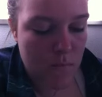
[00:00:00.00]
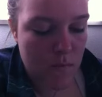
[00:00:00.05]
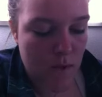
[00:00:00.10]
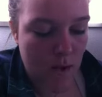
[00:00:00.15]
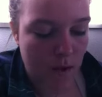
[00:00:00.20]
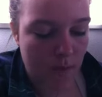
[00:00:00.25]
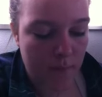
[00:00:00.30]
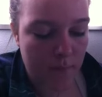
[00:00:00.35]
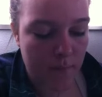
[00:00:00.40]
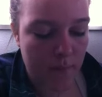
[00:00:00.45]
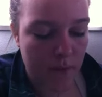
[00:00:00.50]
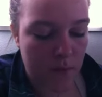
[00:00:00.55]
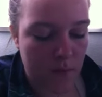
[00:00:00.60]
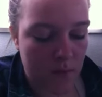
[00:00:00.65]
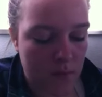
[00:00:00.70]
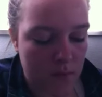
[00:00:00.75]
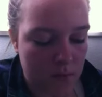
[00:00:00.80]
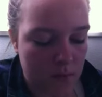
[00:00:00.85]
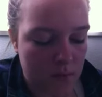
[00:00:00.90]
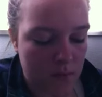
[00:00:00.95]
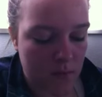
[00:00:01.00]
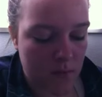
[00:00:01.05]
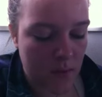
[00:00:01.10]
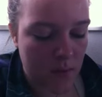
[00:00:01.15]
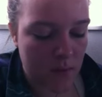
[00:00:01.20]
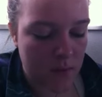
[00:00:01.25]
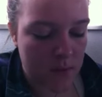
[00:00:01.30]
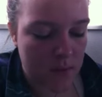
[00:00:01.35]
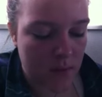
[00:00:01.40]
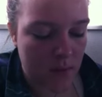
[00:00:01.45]
Yeah, that was
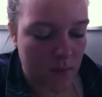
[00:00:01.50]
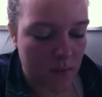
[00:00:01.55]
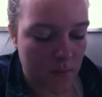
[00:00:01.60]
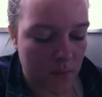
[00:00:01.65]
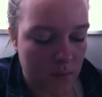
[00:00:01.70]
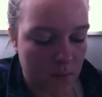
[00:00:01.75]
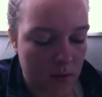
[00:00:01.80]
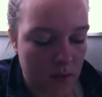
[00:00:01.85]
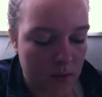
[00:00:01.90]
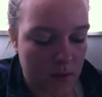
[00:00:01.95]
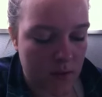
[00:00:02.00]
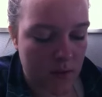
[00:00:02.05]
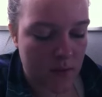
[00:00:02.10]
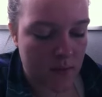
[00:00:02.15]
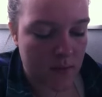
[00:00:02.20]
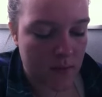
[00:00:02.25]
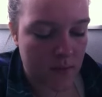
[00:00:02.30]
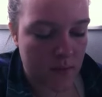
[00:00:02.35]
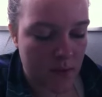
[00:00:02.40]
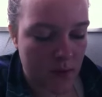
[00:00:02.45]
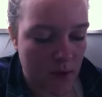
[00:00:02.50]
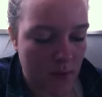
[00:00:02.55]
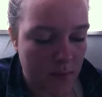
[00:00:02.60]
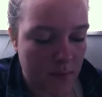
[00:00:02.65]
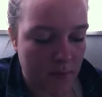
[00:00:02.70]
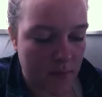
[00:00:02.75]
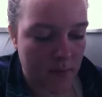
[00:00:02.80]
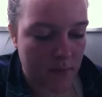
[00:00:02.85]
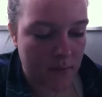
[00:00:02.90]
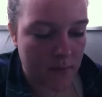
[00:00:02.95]
it. We did some
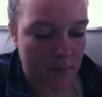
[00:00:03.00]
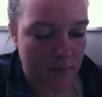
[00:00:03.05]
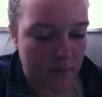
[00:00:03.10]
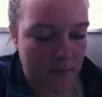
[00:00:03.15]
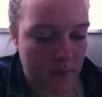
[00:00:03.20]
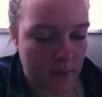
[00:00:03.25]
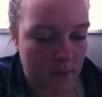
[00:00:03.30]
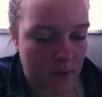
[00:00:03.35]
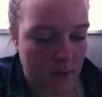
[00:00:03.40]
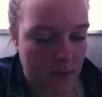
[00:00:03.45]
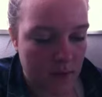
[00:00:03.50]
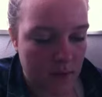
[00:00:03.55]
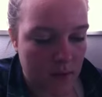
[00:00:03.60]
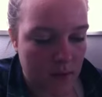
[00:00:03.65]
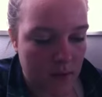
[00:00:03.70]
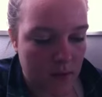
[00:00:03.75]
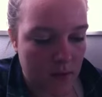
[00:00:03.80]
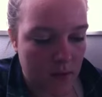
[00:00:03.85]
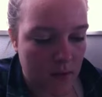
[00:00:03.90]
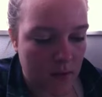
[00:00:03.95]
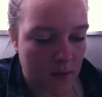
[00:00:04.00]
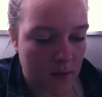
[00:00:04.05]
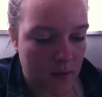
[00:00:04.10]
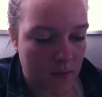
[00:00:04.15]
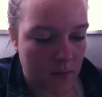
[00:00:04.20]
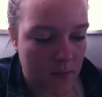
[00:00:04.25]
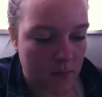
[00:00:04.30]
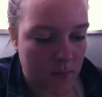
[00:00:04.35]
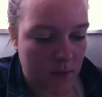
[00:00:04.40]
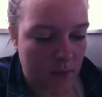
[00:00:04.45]
shopping.
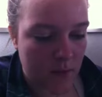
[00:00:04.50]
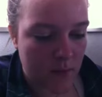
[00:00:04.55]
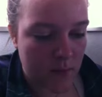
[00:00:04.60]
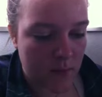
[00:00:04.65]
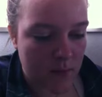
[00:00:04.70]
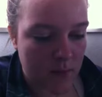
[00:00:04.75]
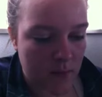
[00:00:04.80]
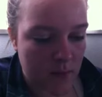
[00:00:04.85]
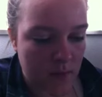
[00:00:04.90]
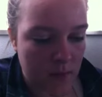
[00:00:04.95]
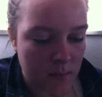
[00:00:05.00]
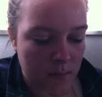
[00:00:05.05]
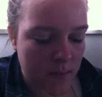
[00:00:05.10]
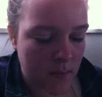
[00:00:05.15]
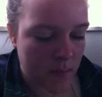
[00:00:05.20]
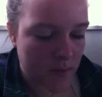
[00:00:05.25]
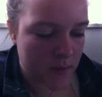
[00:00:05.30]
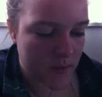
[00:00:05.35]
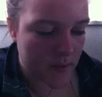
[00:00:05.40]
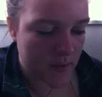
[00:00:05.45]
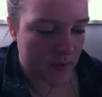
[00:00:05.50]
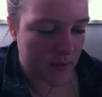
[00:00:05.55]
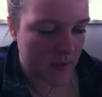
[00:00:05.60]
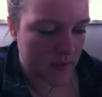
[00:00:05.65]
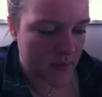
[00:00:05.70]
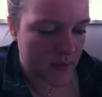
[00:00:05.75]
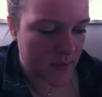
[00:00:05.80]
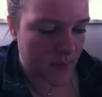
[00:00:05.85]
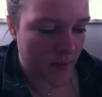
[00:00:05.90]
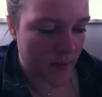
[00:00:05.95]
We
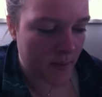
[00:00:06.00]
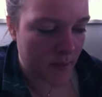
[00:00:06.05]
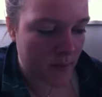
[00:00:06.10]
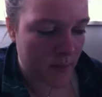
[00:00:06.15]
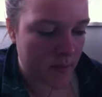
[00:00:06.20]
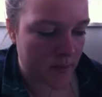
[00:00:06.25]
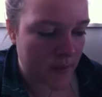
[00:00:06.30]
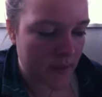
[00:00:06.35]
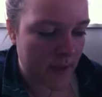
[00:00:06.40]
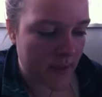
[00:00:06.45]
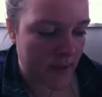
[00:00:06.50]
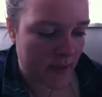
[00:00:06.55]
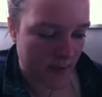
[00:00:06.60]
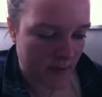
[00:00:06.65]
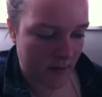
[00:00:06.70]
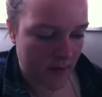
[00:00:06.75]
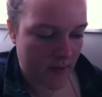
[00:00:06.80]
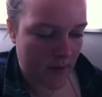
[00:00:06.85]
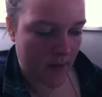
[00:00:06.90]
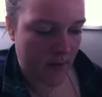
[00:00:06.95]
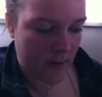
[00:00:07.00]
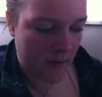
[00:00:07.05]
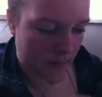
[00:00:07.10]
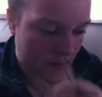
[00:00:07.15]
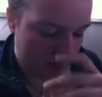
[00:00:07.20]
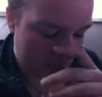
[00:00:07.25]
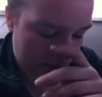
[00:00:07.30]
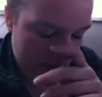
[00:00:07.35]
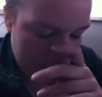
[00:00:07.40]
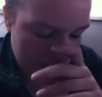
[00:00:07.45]
did spend the whole day there. I
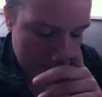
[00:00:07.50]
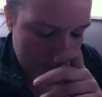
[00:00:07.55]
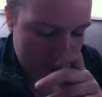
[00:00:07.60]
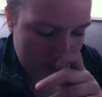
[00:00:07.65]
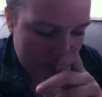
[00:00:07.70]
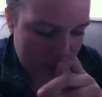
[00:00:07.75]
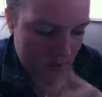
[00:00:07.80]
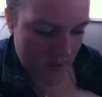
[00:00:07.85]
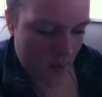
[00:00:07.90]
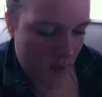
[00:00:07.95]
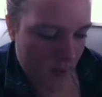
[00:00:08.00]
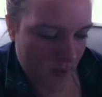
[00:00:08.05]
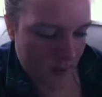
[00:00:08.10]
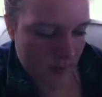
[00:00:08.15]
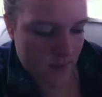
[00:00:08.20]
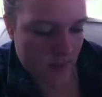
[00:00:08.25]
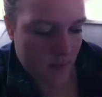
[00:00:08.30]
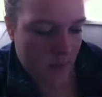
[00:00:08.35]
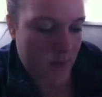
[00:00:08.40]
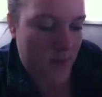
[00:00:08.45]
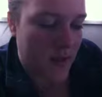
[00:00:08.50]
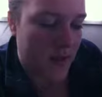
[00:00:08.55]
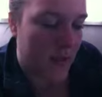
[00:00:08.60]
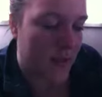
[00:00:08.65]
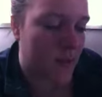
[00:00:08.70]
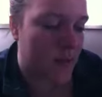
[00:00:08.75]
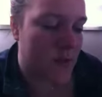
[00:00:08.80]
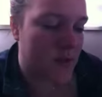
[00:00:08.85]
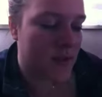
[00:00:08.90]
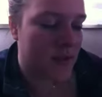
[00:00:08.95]
know, like, when I talk, it sounds like
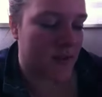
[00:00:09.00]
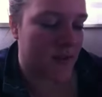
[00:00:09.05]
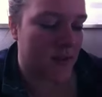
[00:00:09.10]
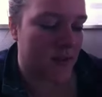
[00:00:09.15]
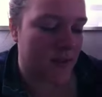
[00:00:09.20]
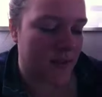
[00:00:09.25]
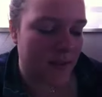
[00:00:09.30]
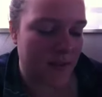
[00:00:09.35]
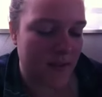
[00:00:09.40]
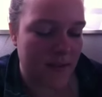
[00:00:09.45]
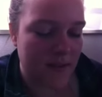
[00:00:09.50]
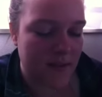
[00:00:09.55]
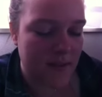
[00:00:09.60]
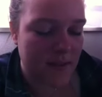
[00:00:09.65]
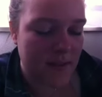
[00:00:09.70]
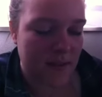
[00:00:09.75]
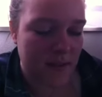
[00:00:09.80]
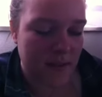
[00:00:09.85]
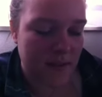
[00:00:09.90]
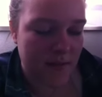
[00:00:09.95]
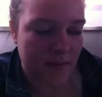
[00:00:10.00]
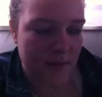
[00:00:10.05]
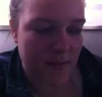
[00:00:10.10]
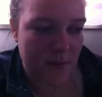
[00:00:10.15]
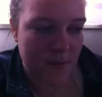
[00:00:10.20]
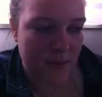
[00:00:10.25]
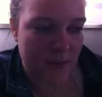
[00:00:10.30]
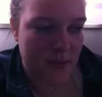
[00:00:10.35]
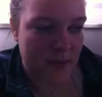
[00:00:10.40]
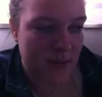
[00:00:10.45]
it was just, like, a
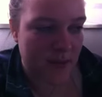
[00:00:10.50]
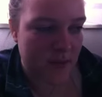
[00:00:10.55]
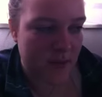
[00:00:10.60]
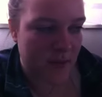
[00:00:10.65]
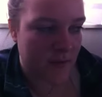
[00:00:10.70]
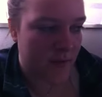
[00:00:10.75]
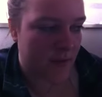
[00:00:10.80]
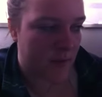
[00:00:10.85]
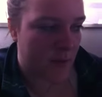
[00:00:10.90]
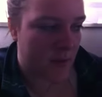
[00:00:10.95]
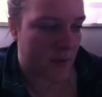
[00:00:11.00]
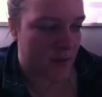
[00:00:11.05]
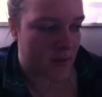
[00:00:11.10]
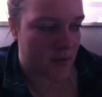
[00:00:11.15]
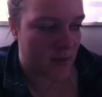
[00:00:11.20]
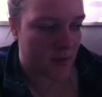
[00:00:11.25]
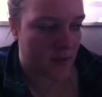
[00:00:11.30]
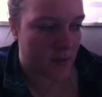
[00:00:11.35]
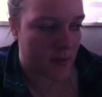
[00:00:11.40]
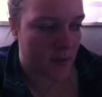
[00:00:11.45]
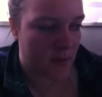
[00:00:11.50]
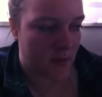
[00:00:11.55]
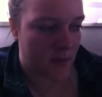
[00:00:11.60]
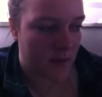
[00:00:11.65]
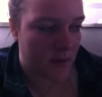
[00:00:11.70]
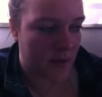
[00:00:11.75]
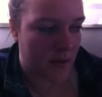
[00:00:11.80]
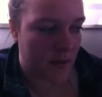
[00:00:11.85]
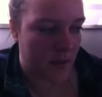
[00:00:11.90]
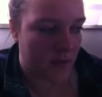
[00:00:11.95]
few minutes here, a few minutes there. But
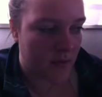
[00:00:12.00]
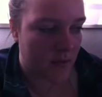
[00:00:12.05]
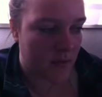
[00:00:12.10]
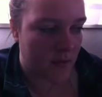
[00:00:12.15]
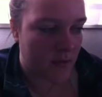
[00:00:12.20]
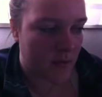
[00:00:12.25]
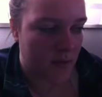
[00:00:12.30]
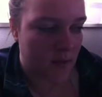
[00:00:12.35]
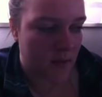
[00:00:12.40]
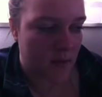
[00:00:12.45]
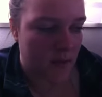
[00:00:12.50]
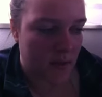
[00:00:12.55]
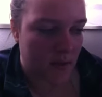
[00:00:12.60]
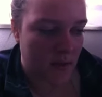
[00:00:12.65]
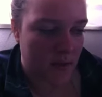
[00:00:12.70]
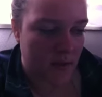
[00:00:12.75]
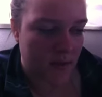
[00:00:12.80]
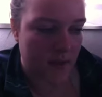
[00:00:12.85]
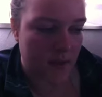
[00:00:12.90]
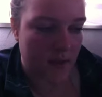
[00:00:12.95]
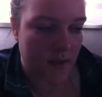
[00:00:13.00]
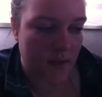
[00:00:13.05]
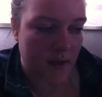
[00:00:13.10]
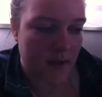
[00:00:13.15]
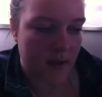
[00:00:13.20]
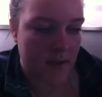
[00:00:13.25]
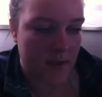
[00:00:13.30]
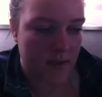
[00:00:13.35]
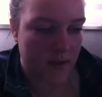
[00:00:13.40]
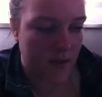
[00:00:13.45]
then, yeah, it's, like, the
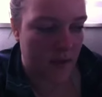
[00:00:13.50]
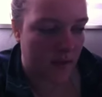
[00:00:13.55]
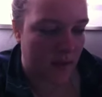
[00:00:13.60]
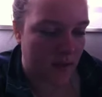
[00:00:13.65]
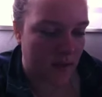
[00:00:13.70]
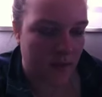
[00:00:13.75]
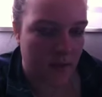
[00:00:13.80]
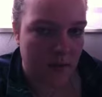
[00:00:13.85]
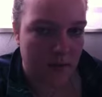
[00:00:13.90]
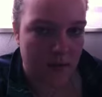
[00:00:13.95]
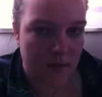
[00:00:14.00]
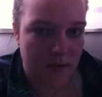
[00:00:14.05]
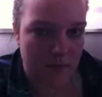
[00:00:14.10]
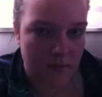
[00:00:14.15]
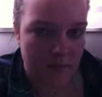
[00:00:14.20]
lines are, like,